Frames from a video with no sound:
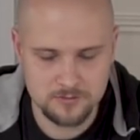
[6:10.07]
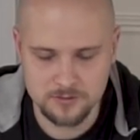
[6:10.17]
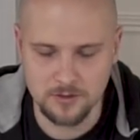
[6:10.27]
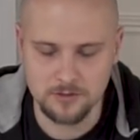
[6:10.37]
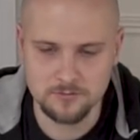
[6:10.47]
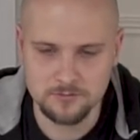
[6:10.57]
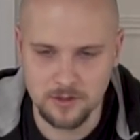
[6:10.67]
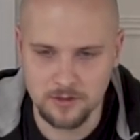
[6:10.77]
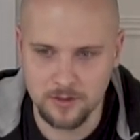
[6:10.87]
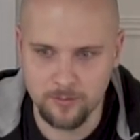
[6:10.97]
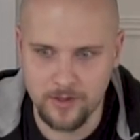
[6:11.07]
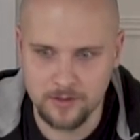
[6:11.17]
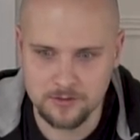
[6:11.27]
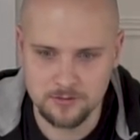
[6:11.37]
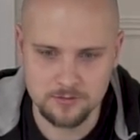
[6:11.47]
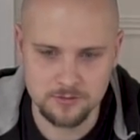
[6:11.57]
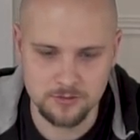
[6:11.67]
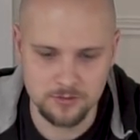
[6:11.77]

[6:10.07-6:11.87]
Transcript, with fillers: So I'll get back to